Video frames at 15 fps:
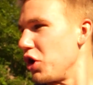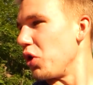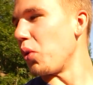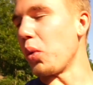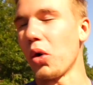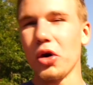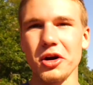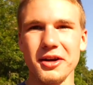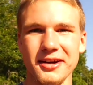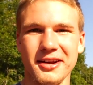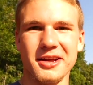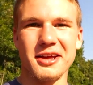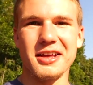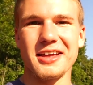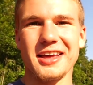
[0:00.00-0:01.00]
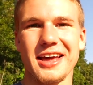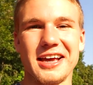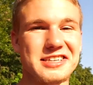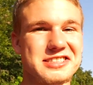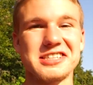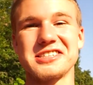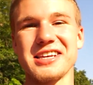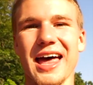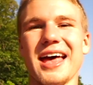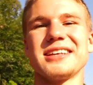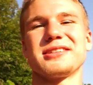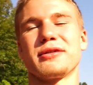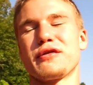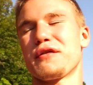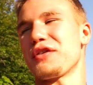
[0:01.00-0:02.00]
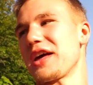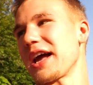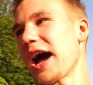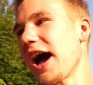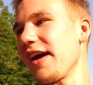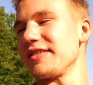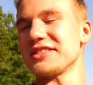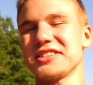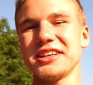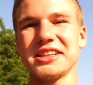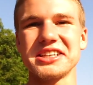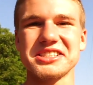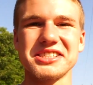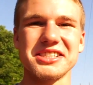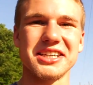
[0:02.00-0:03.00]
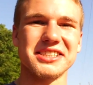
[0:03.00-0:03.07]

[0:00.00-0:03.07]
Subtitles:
One is the size of the thing. Obviously this is a